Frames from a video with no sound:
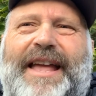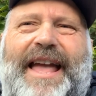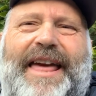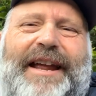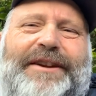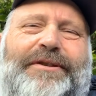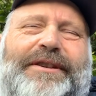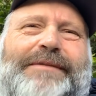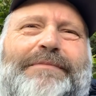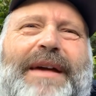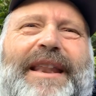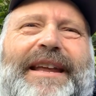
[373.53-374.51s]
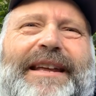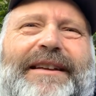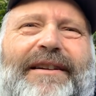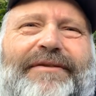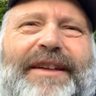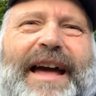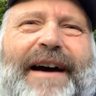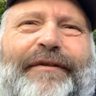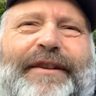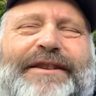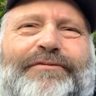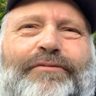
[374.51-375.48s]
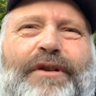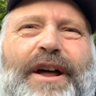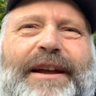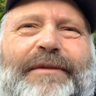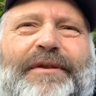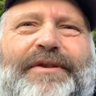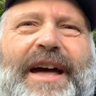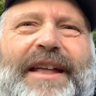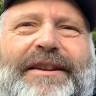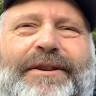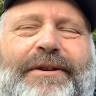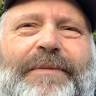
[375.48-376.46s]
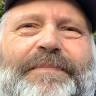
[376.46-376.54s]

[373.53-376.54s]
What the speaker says: And I noticed many of the athletes running with that, you know,